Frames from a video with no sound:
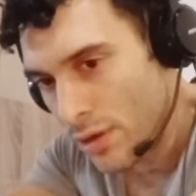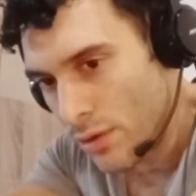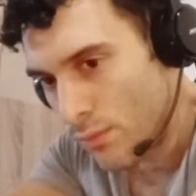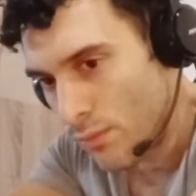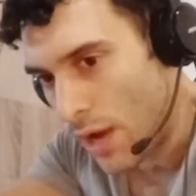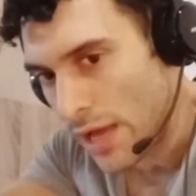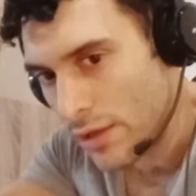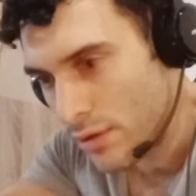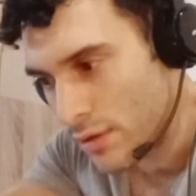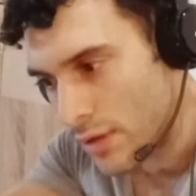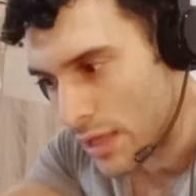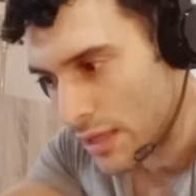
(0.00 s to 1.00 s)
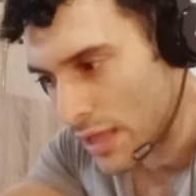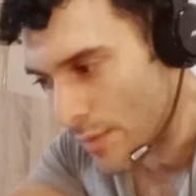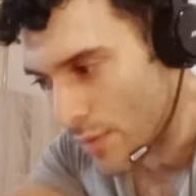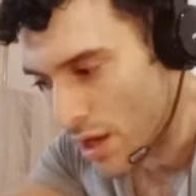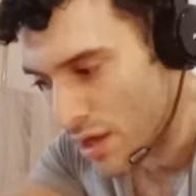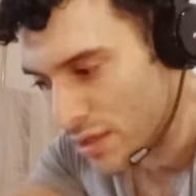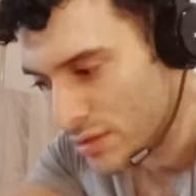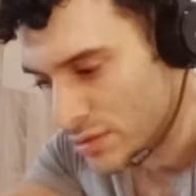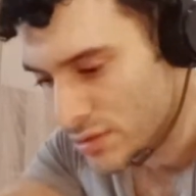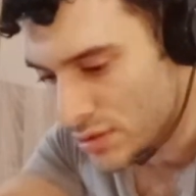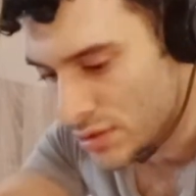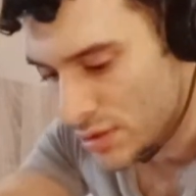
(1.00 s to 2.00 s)
Well, I don't like
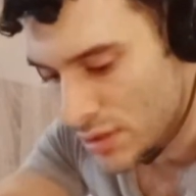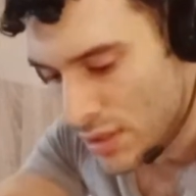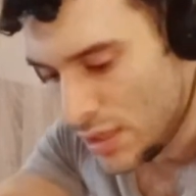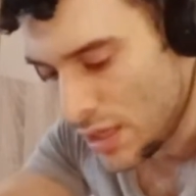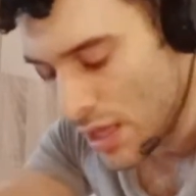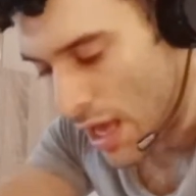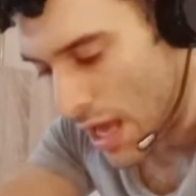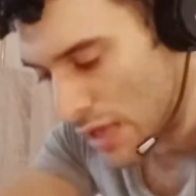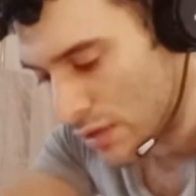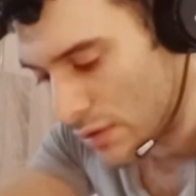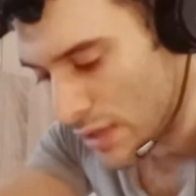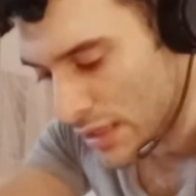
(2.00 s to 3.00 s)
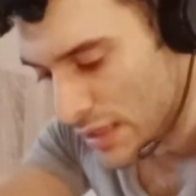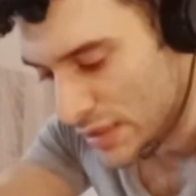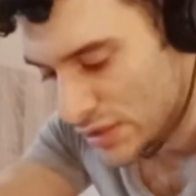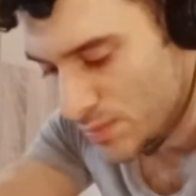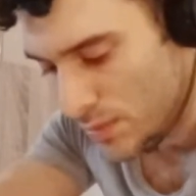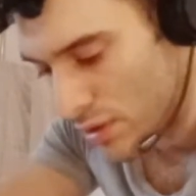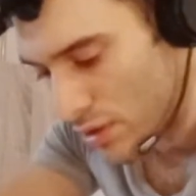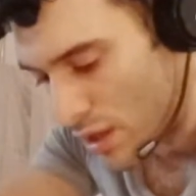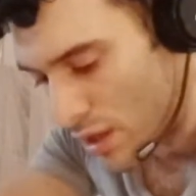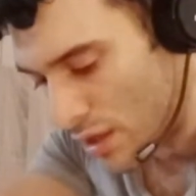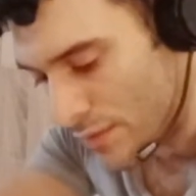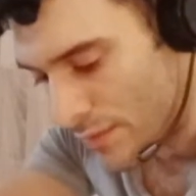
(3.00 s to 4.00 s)
Hamas. I don't like
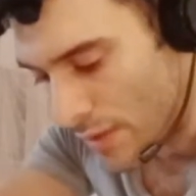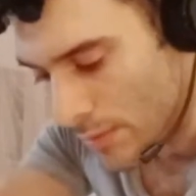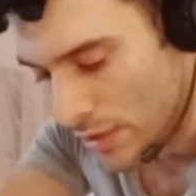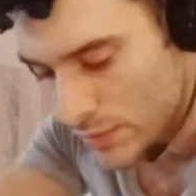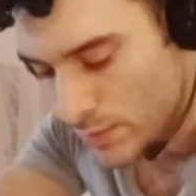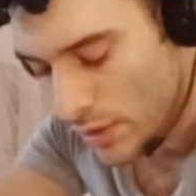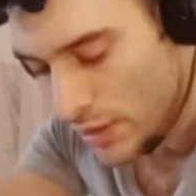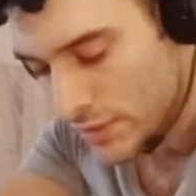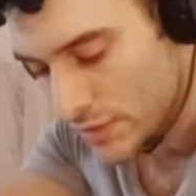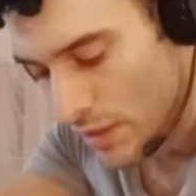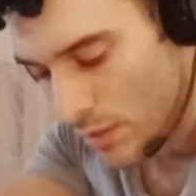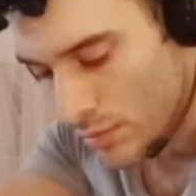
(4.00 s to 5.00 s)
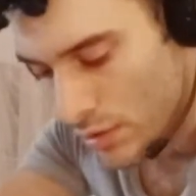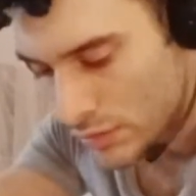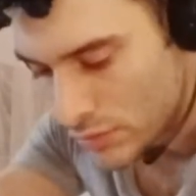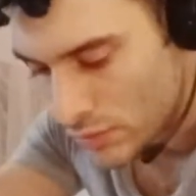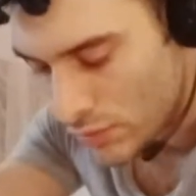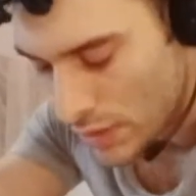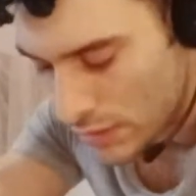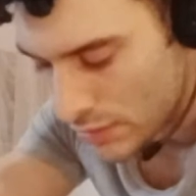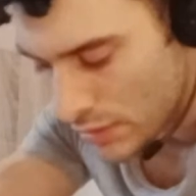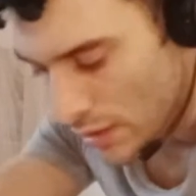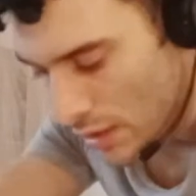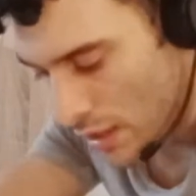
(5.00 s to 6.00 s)
Hezbollah. I mean, Hezbollah is in Lebanon, so
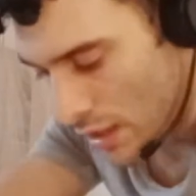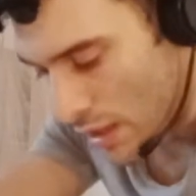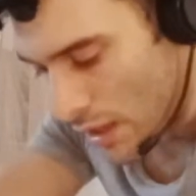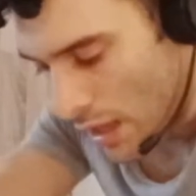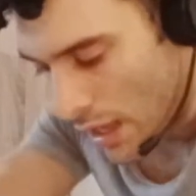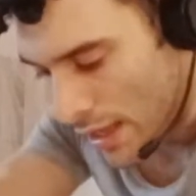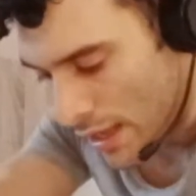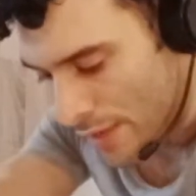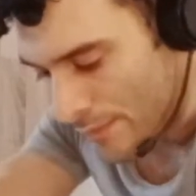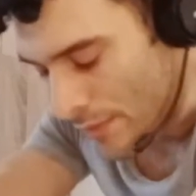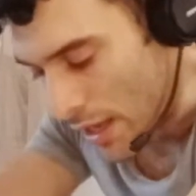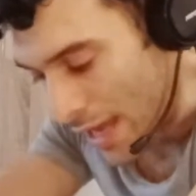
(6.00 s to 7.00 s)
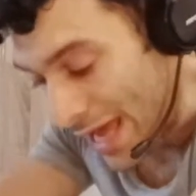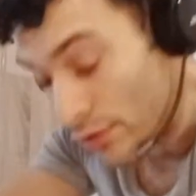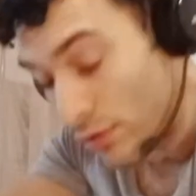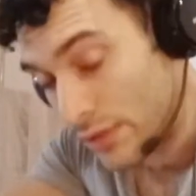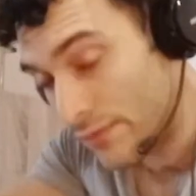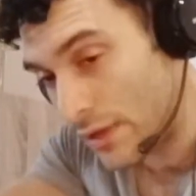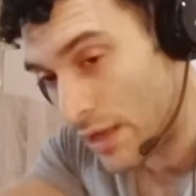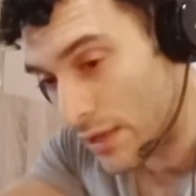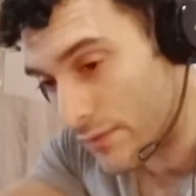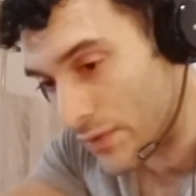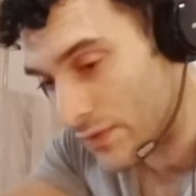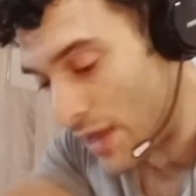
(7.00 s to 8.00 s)
that's... I don't even
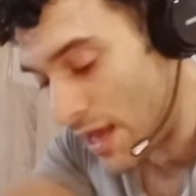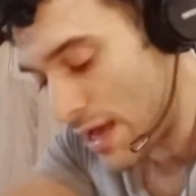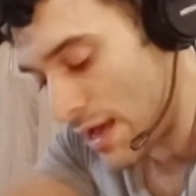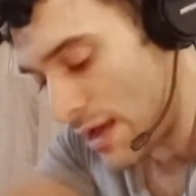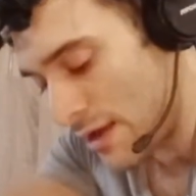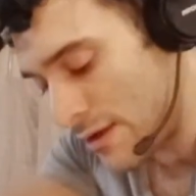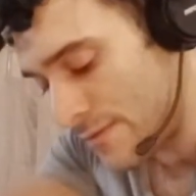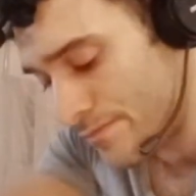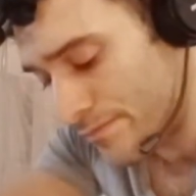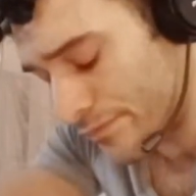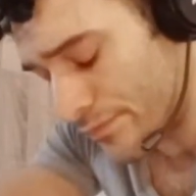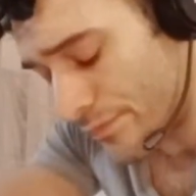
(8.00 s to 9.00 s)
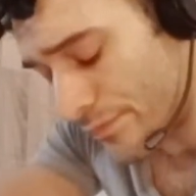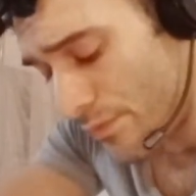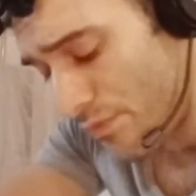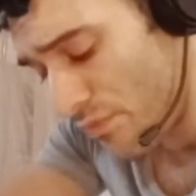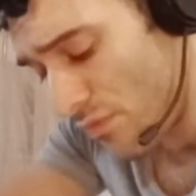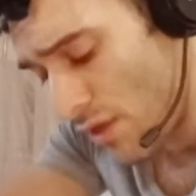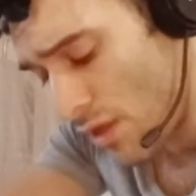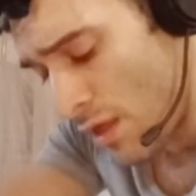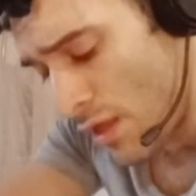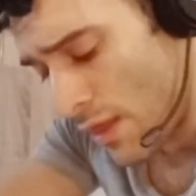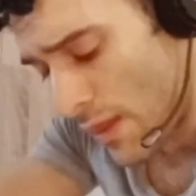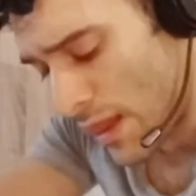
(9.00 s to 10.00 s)
like Fatah.
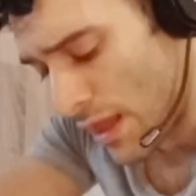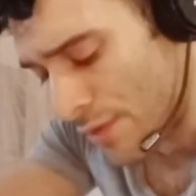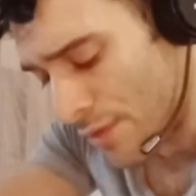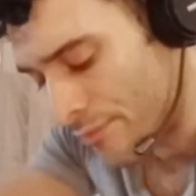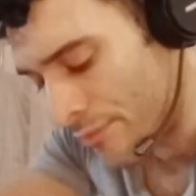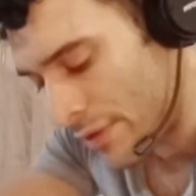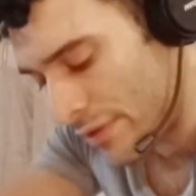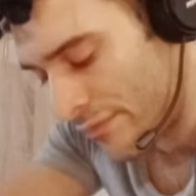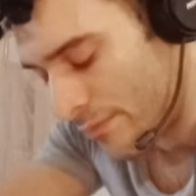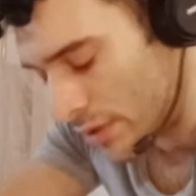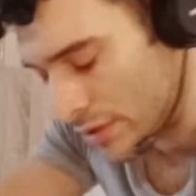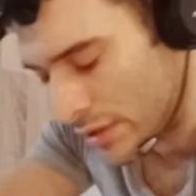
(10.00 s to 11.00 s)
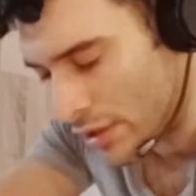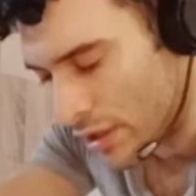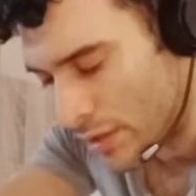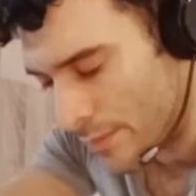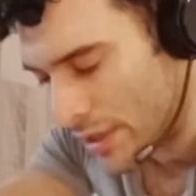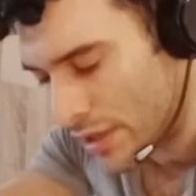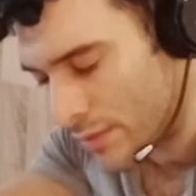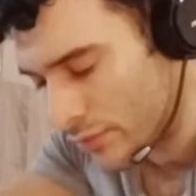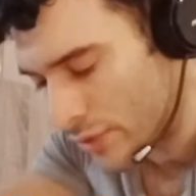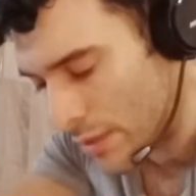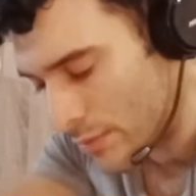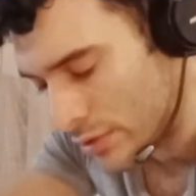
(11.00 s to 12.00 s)
But they're not comparable
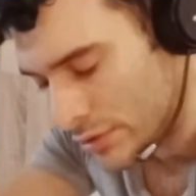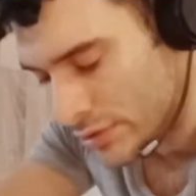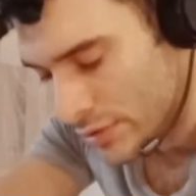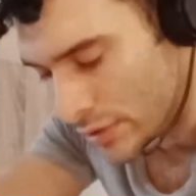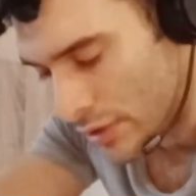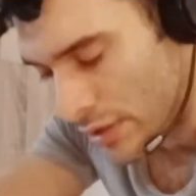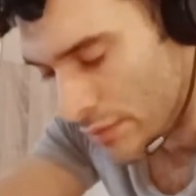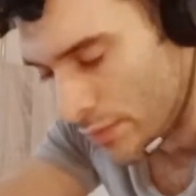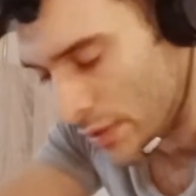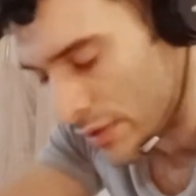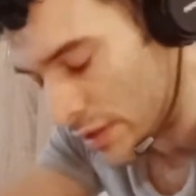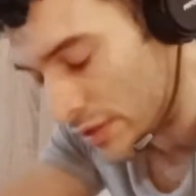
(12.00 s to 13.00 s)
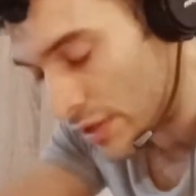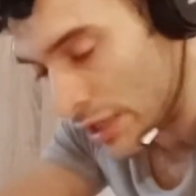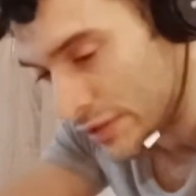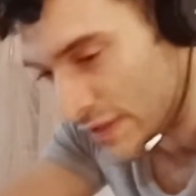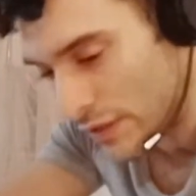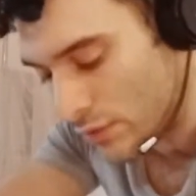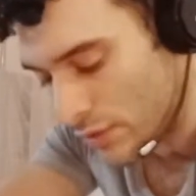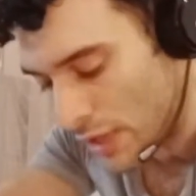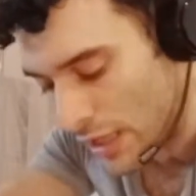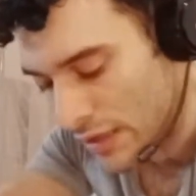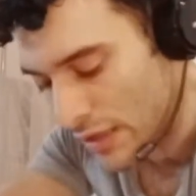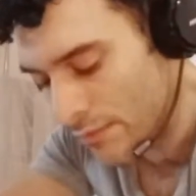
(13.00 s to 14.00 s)
to Hamas, okay? But I still don't
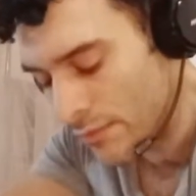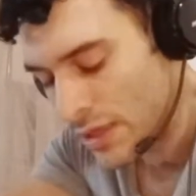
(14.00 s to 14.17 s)
like them.